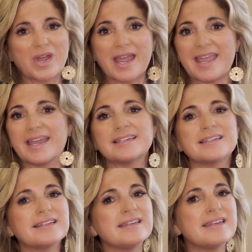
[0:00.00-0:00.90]
I
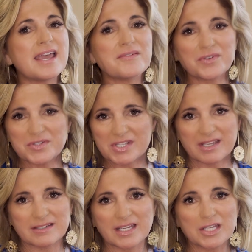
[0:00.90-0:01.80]
had never
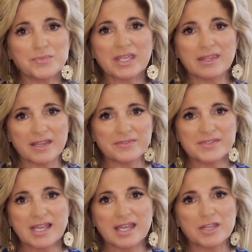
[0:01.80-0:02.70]
done in my
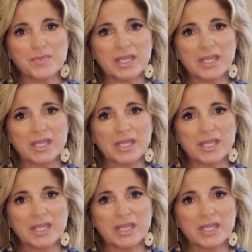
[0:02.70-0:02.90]
lifetime,